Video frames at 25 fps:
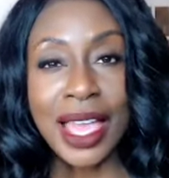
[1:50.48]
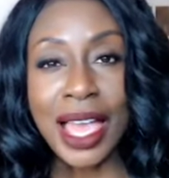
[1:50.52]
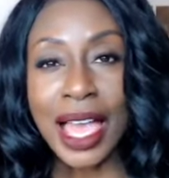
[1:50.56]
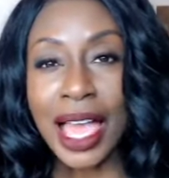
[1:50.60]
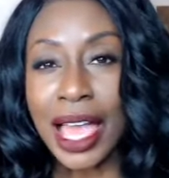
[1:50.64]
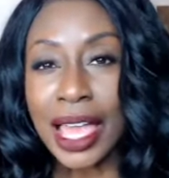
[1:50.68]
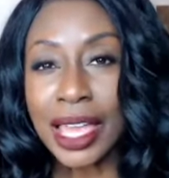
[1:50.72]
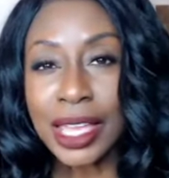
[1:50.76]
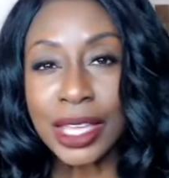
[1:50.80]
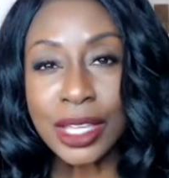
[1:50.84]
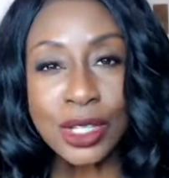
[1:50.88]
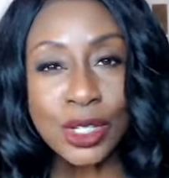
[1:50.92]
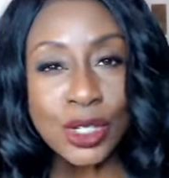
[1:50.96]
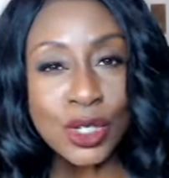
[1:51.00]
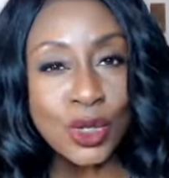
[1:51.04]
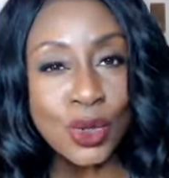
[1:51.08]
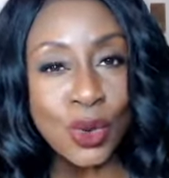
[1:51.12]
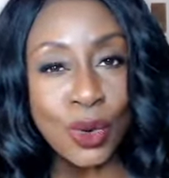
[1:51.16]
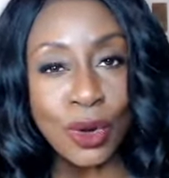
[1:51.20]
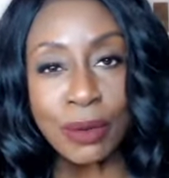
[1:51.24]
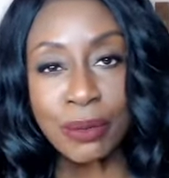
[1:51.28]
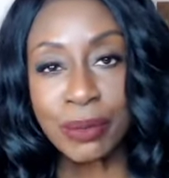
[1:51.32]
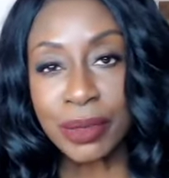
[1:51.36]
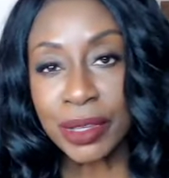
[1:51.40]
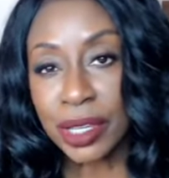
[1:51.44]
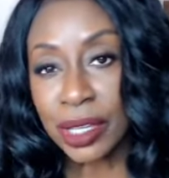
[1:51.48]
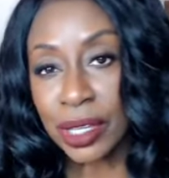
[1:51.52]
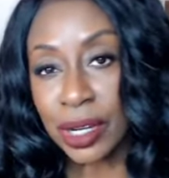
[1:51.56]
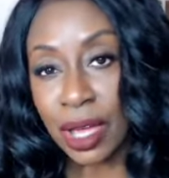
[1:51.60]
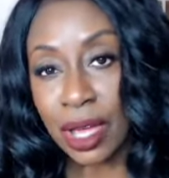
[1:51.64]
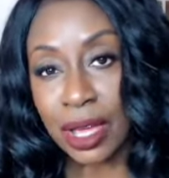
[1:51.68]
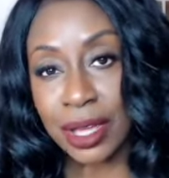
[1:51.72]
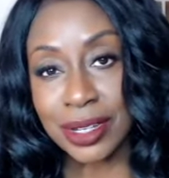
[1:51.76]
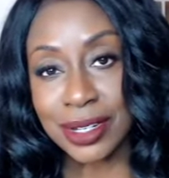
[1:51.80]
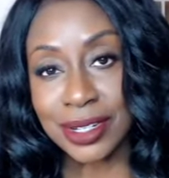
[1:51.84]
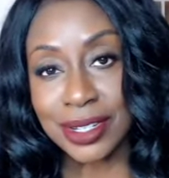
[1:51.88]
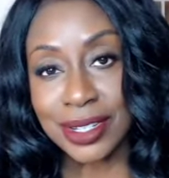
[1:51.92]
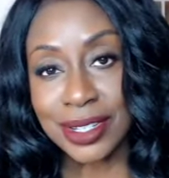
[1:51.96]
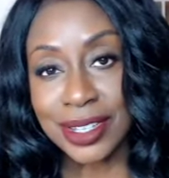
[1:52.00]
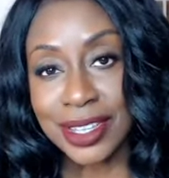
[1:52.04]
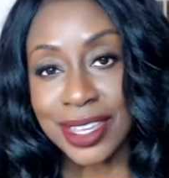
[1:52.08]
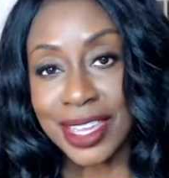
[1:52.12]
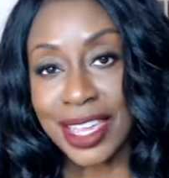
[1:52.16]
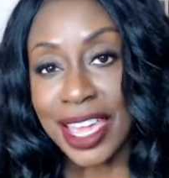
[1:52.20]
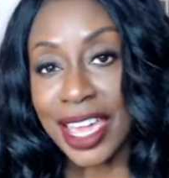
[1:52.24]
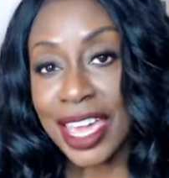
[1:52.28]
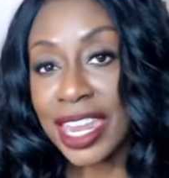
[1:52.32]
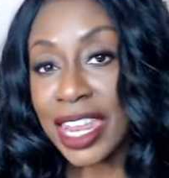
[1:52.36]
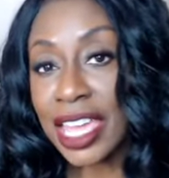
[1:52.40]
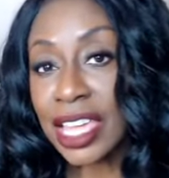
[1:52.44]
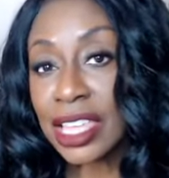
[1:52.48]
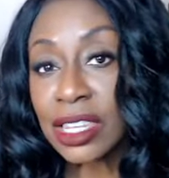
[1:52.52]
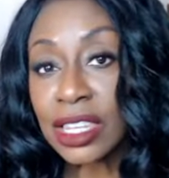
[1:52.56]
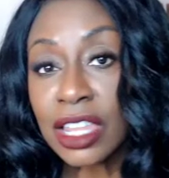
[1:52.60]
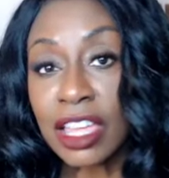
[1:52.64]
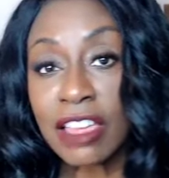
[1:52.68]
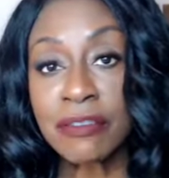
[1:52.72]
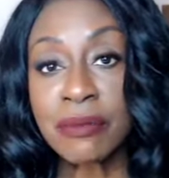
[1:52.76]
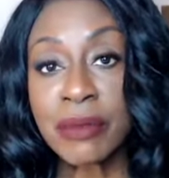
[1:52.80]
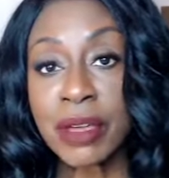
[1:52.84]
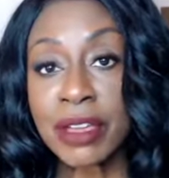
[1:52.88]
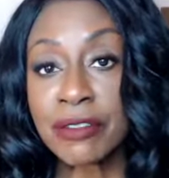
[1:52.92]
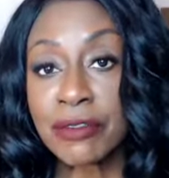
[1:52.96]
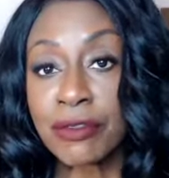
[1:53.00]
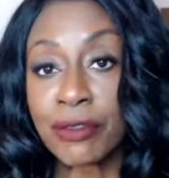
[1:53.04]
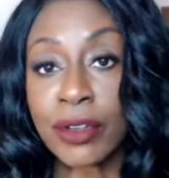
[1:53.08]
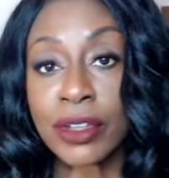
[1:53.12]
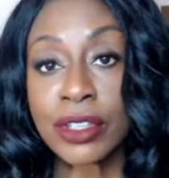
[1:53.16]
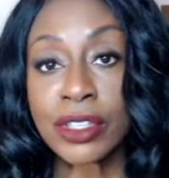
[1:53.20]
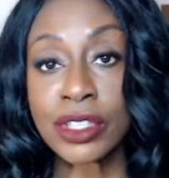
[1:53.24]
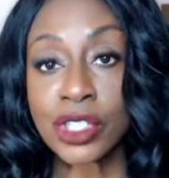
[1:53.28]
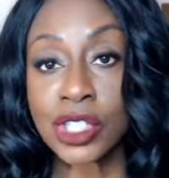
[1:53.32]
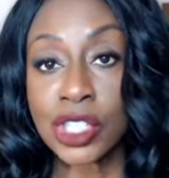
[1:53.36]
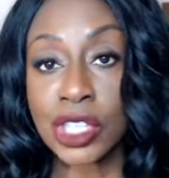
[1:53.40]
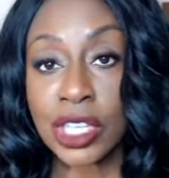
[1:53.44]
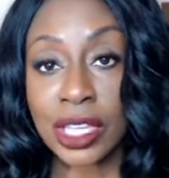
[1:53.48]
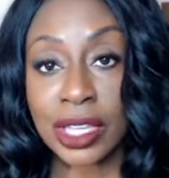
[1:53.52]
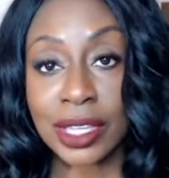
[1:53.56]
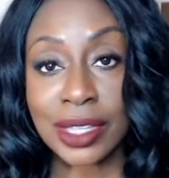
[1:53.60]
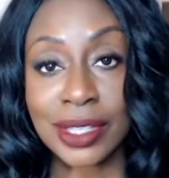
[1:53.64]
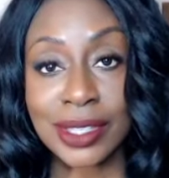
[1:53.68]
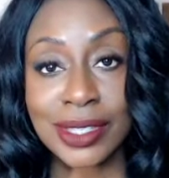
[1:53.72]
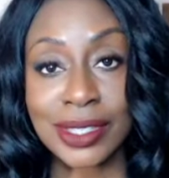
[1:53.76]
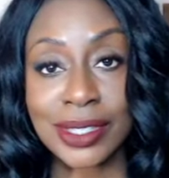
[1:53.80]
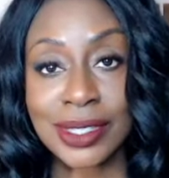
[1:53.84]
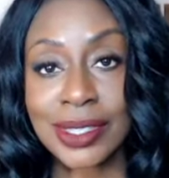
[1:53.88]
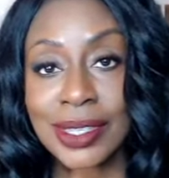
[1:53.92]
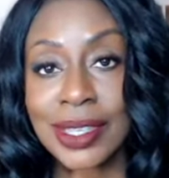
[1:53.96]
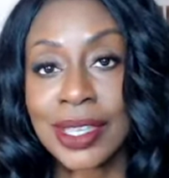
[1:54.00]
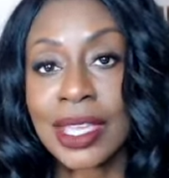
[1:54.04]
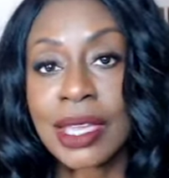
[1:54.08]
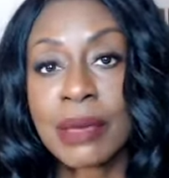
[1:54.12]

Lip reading: I adore being an aunt and I love my friends' kids.